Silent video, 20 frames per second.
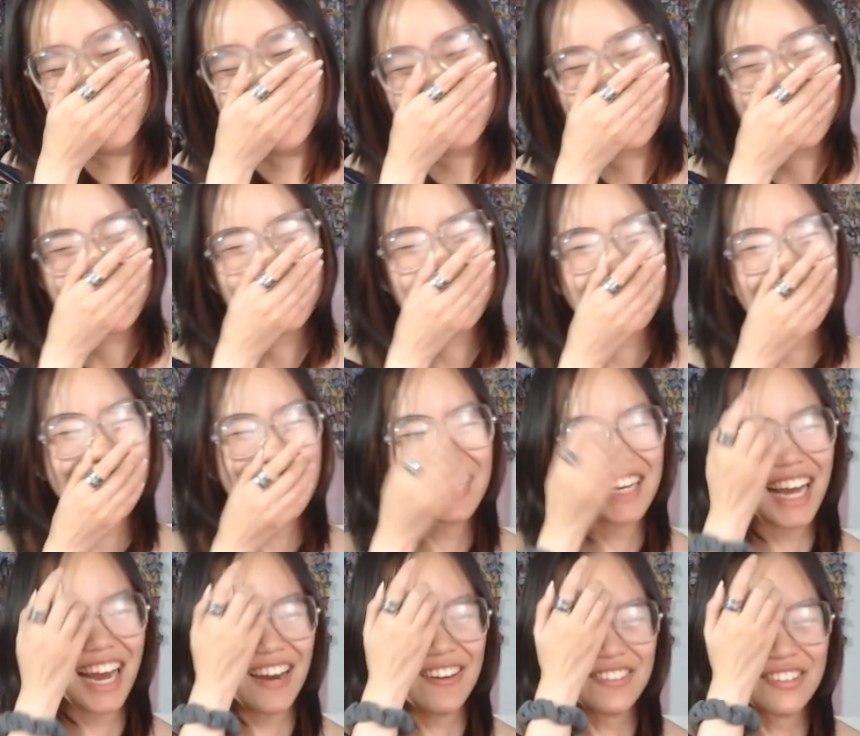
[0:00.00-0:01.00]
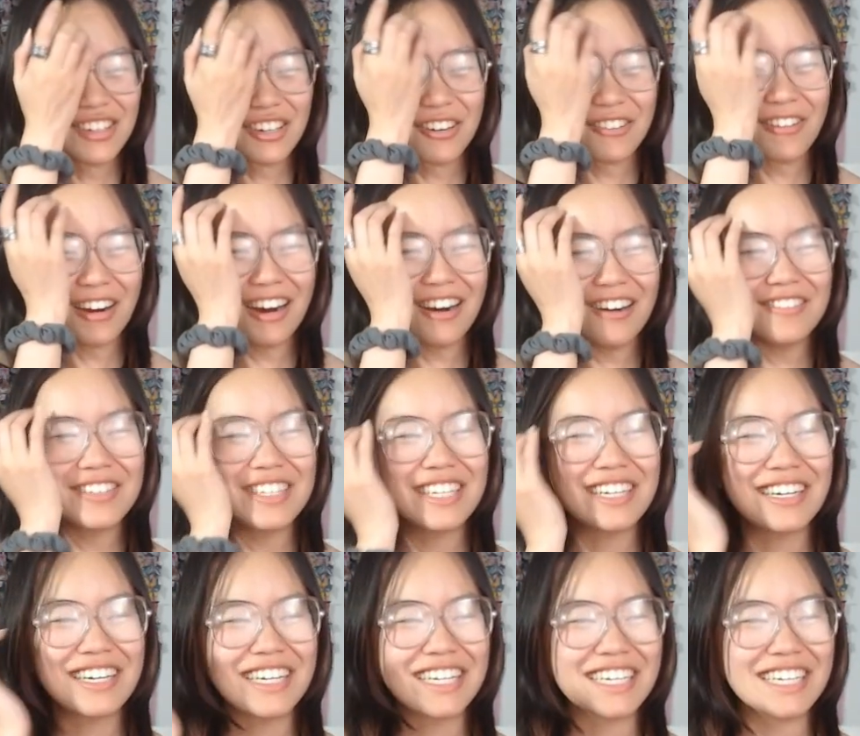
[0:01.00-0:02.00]
then like after a while of
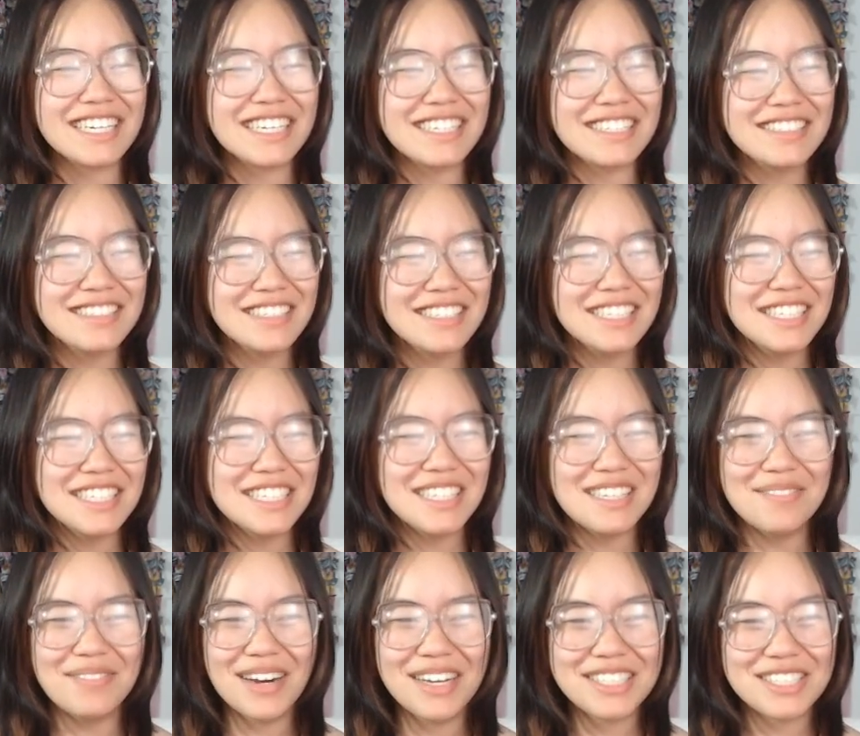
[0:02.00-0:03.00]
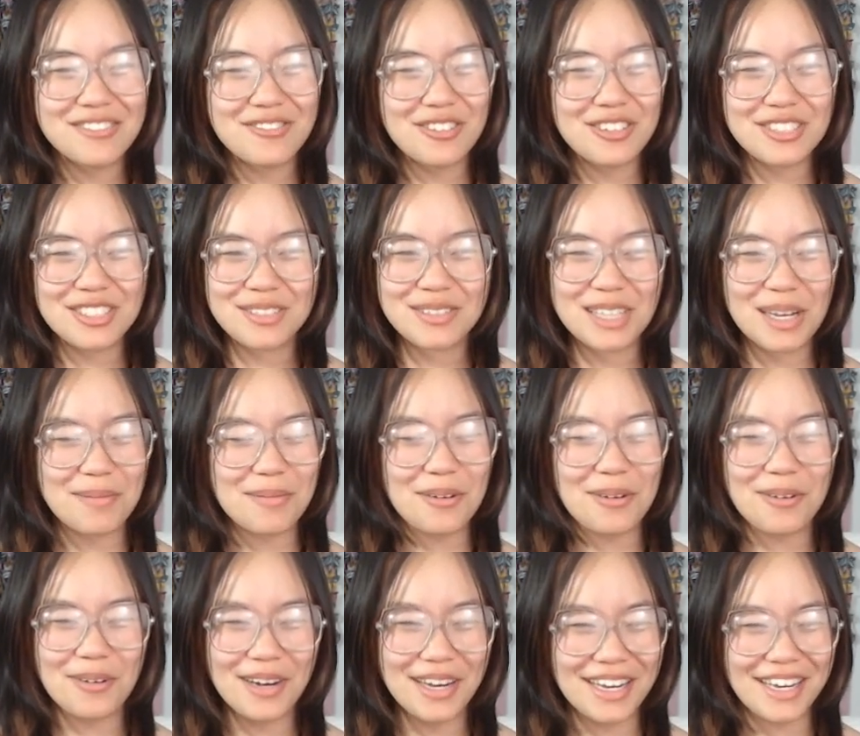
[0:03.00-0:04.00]
hearing it, you might just feel some type of
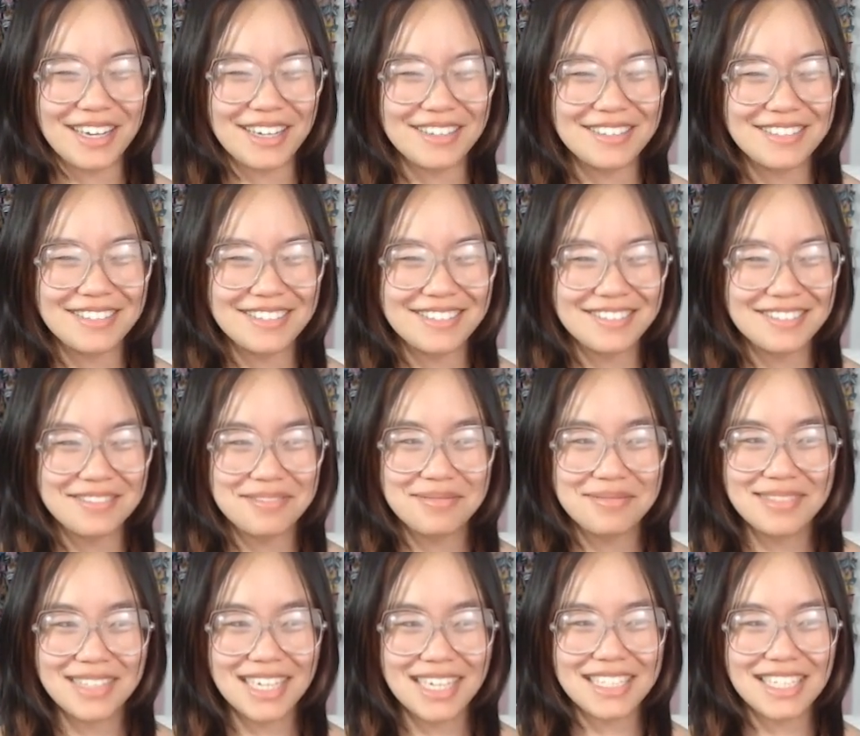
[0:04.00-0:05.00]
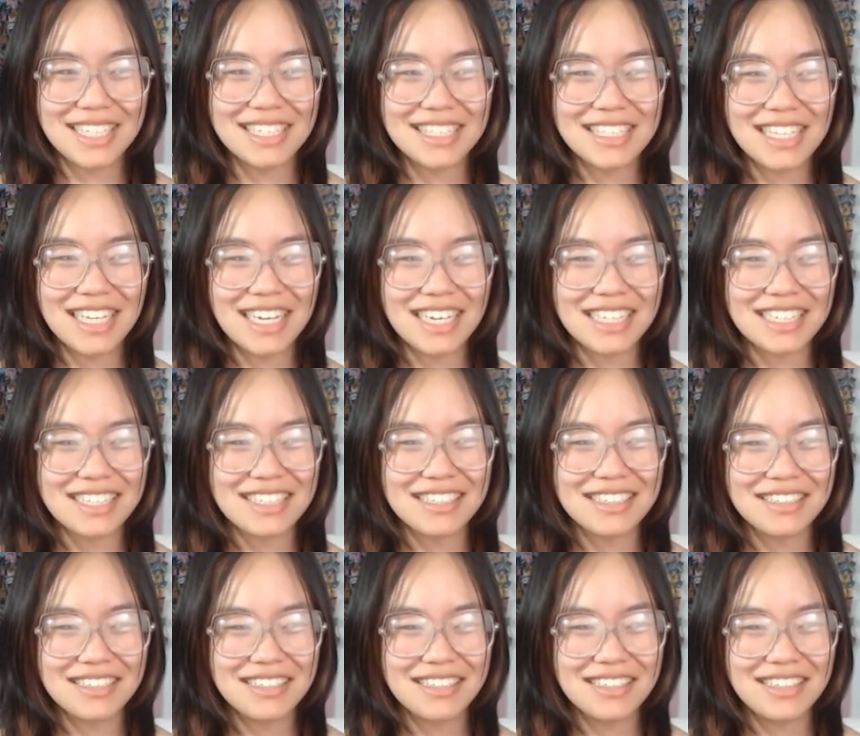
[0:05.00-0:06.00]
way, because then it's like,
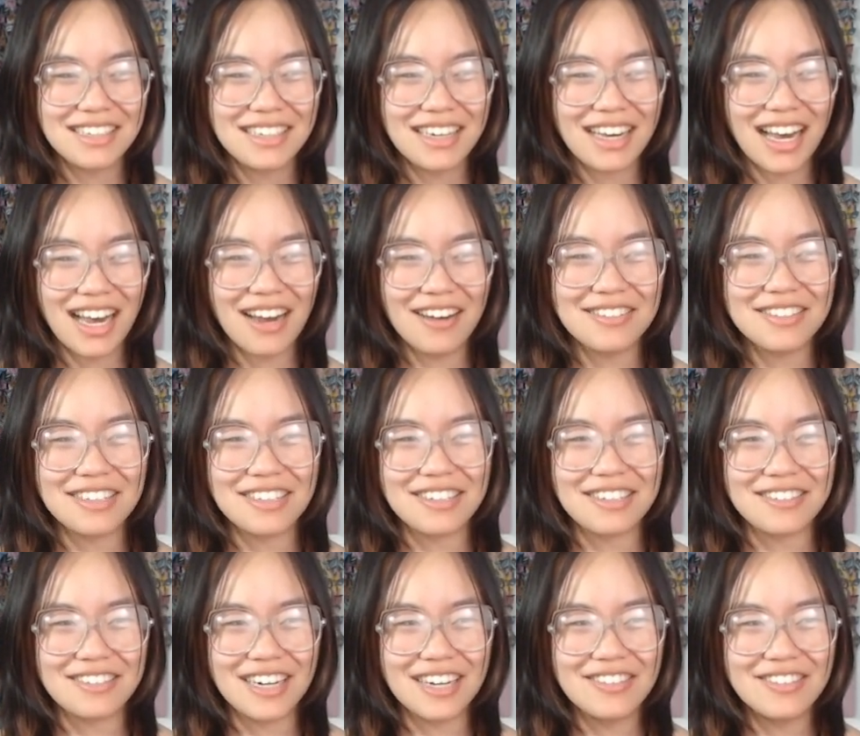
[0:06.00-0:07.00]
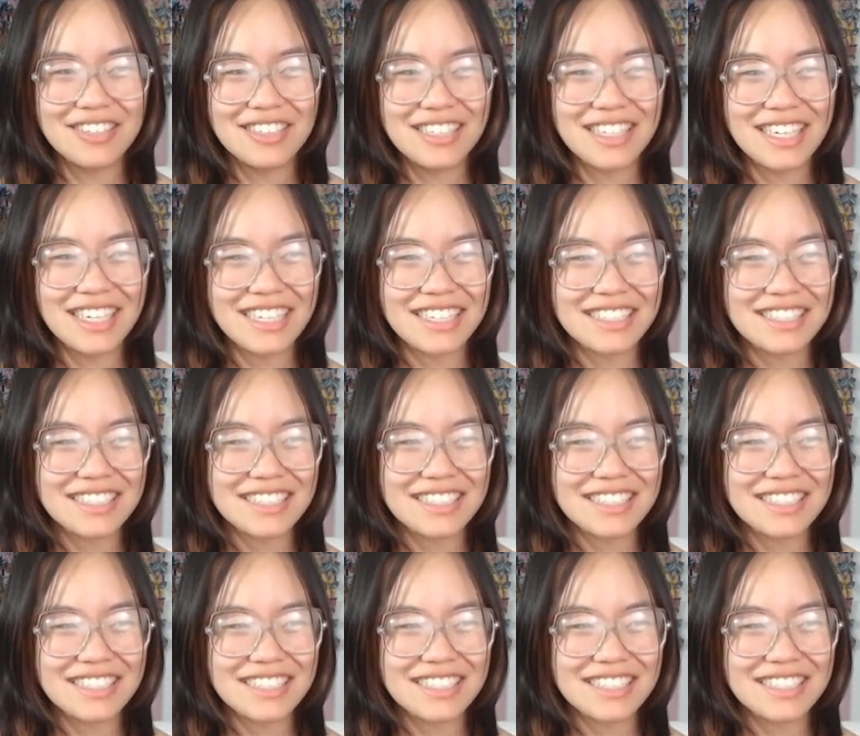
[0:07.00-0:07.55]
I don't know, I feel like